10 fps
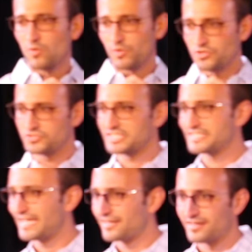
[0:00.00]
we're using
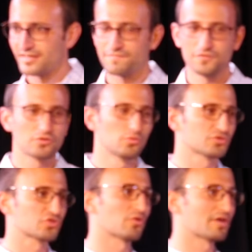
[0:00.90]
data, a few cool
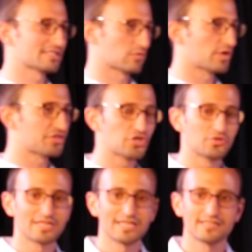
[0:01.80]
stories, and what the
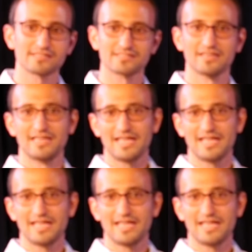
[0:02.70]
unit is,